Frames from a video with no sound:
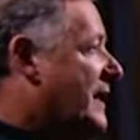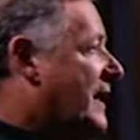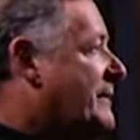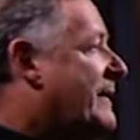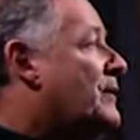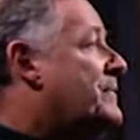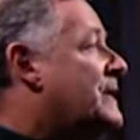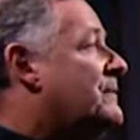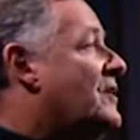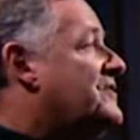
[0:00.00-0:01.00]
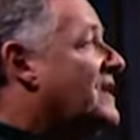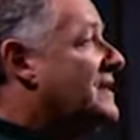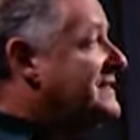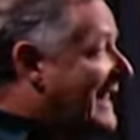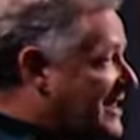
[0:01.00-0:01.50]
you think he Arsenal may not be the most
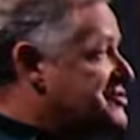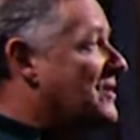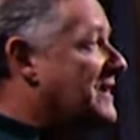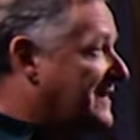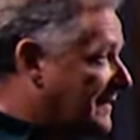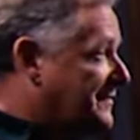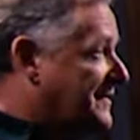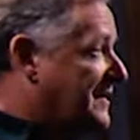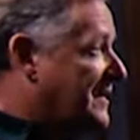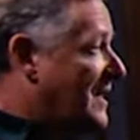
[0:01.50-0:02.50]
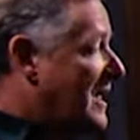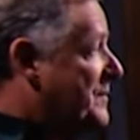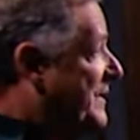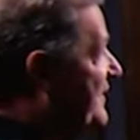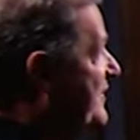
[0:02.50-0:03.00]
naturally gifted, yeah. but in